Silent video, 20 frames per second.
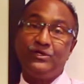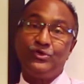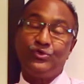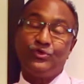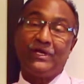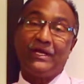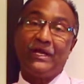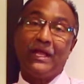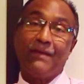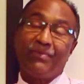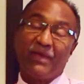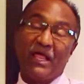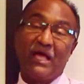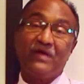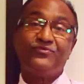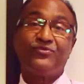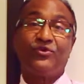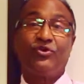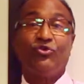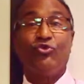You can
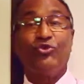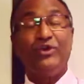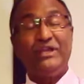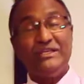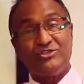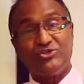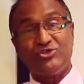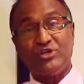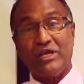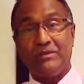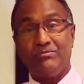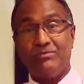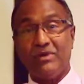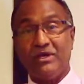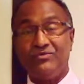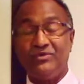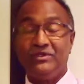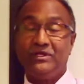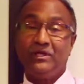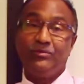apply for a
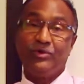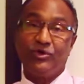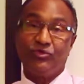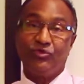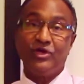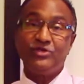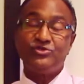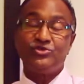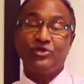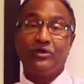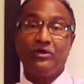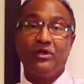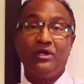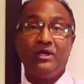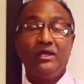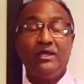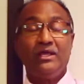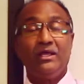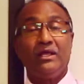reinstatement with immigration.